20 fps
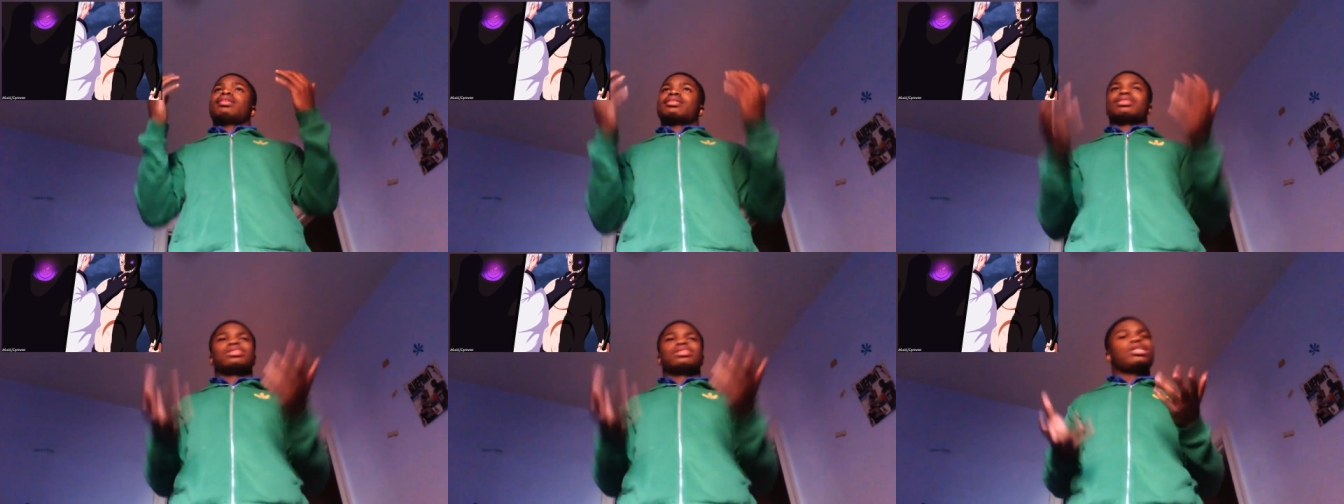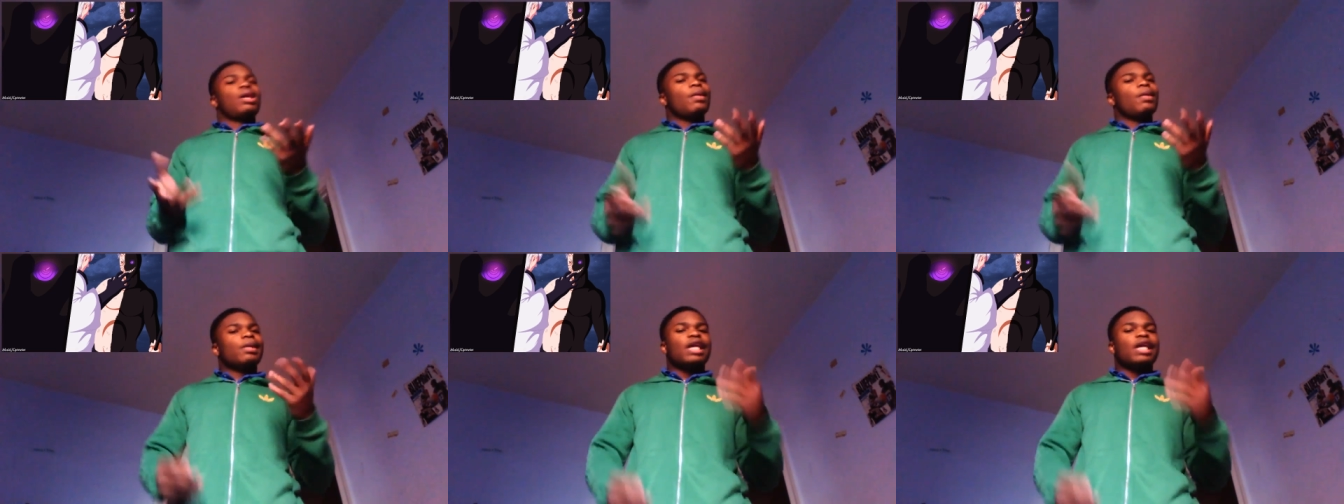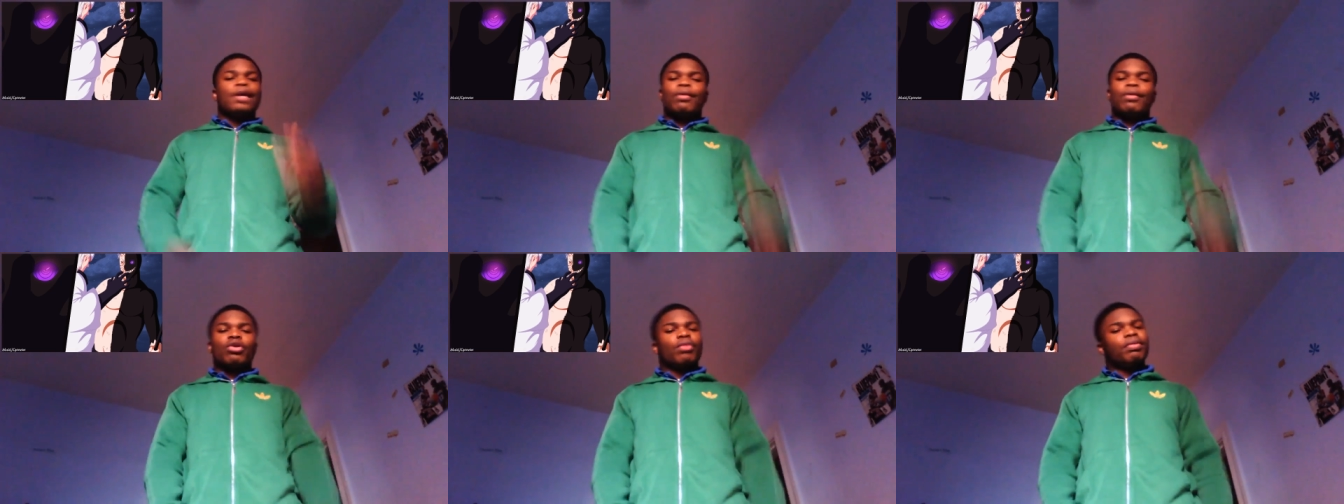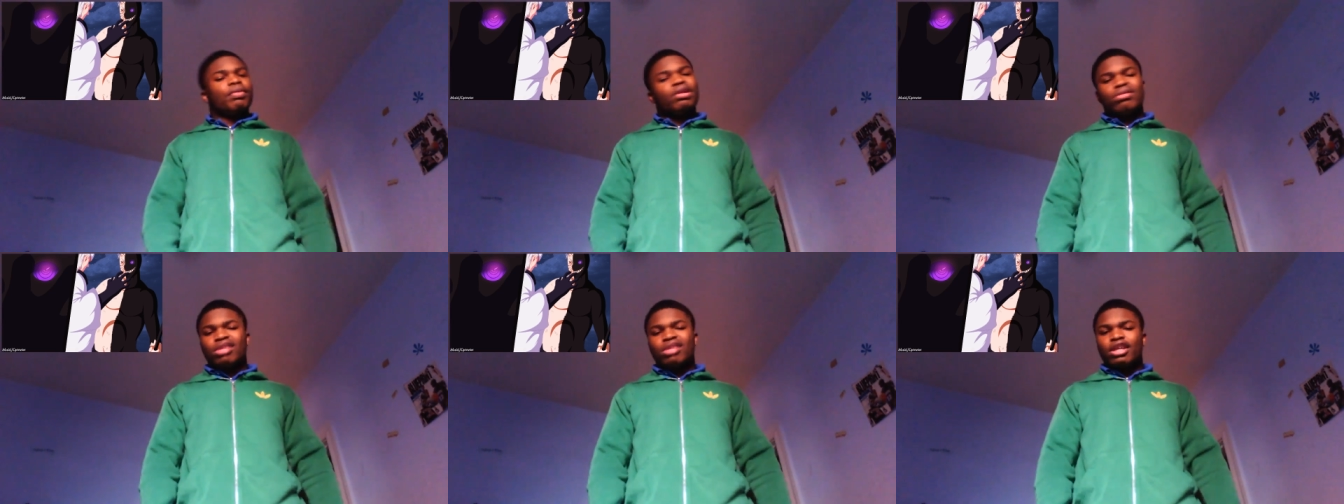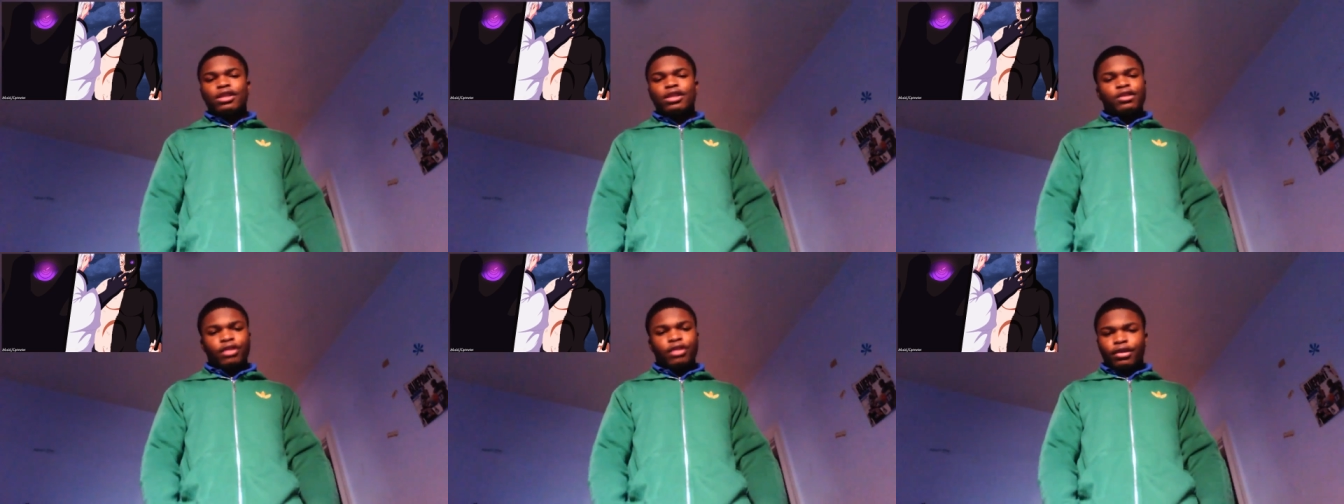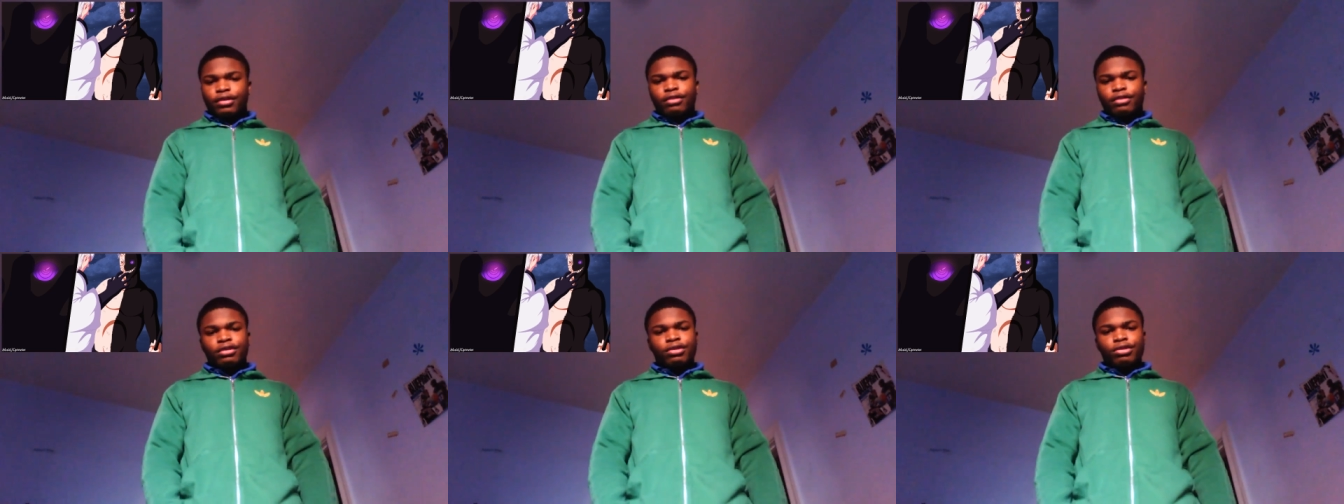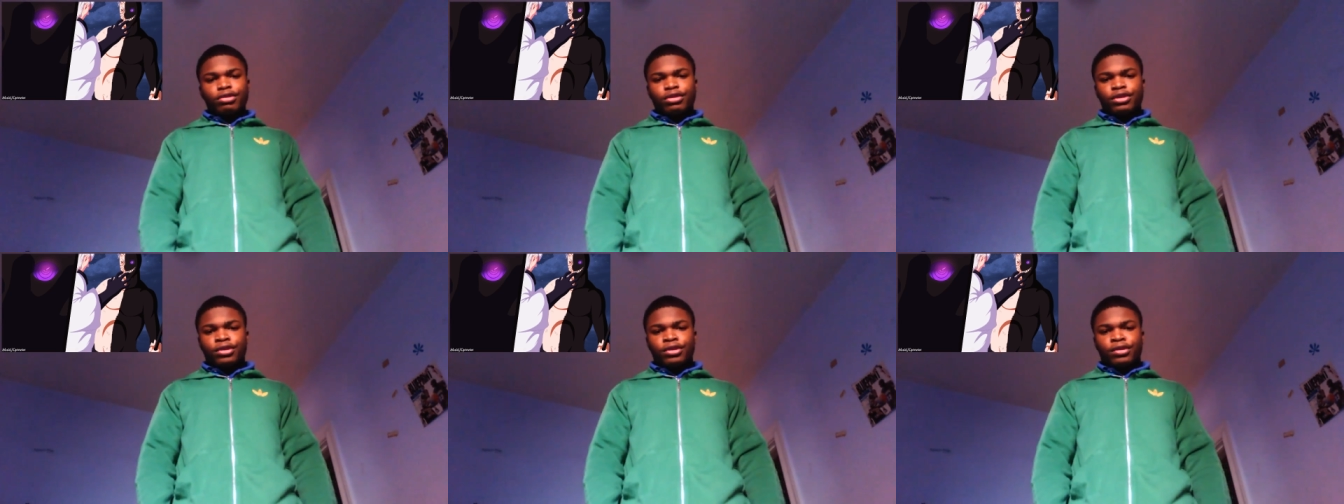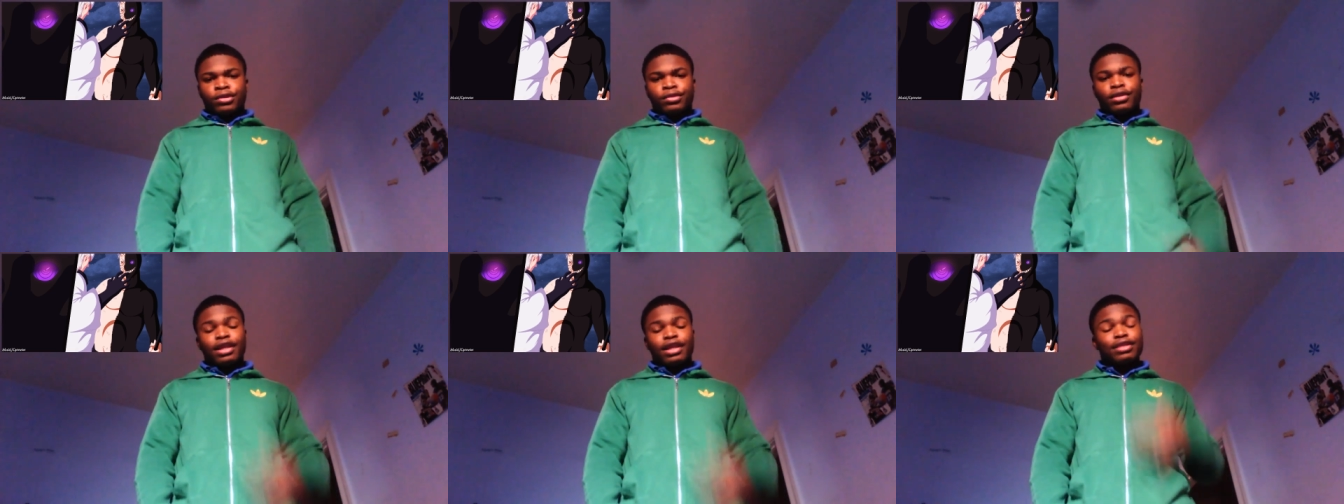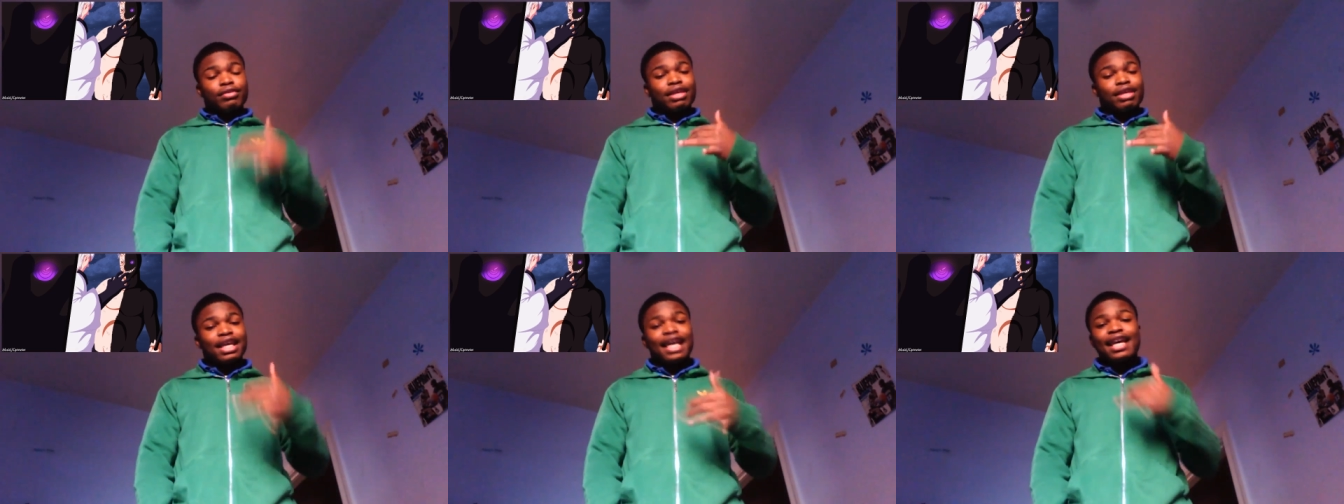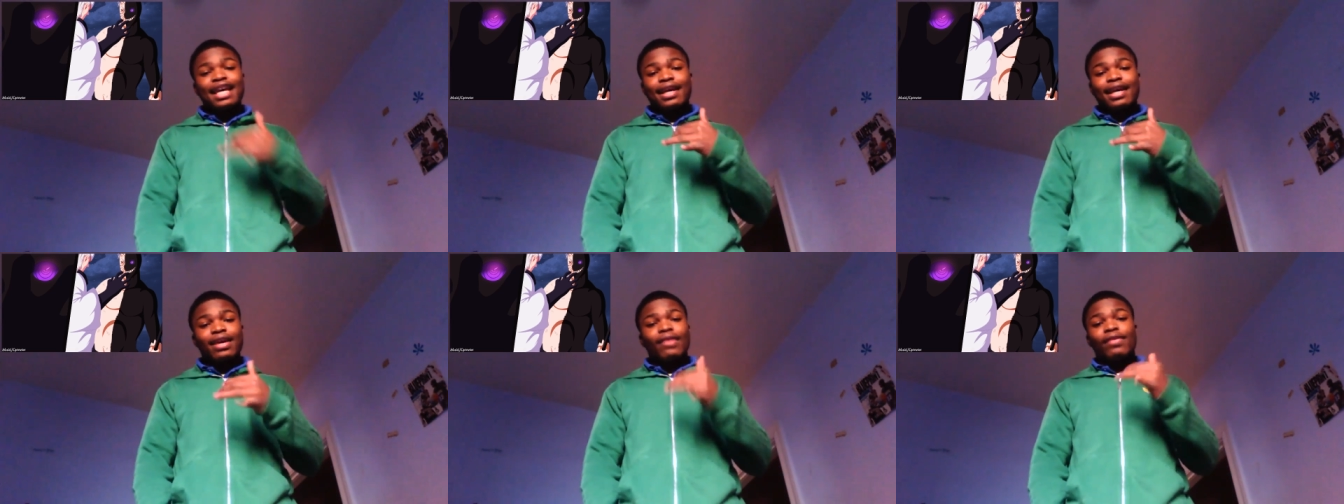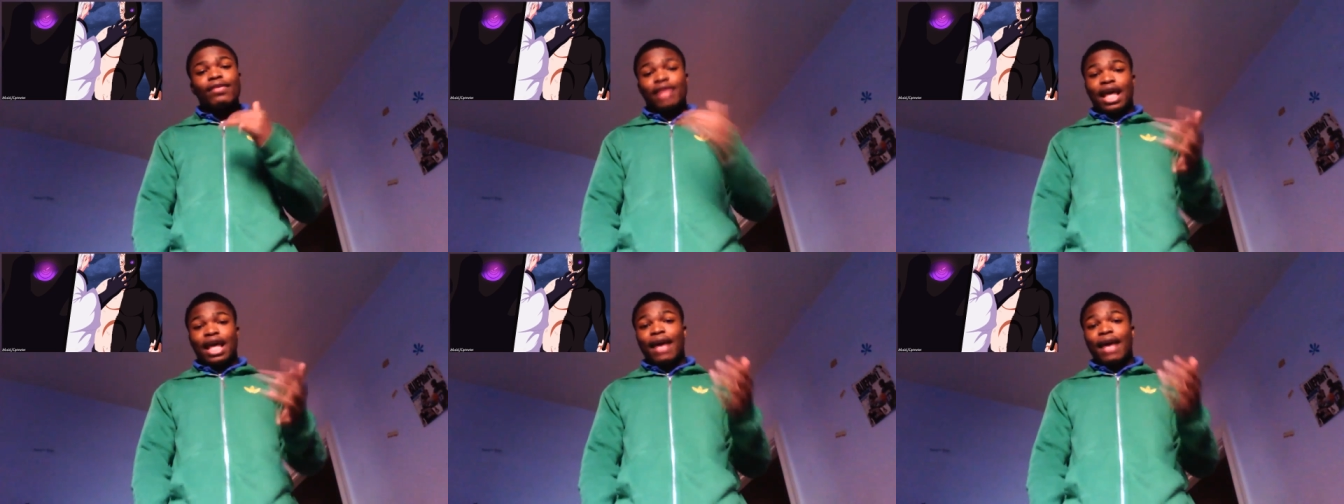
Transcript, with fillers: it's the same thing with Obito getting talking to jutsu. You can't get